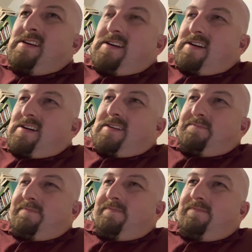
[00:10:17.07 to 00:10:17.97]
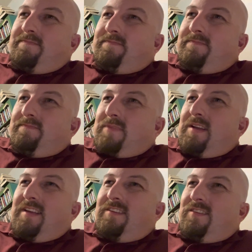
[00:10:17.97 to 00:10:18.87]
Um,
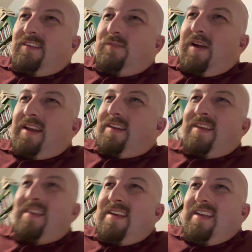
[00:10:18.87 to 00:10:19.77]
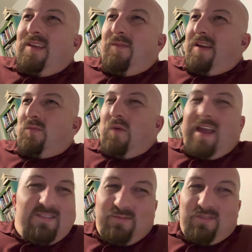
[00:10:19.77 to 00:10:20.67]
but he just he waited. He waited way
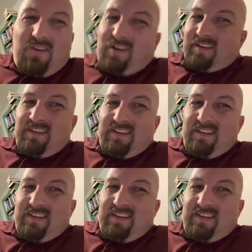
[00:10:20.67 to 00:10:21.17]
too long.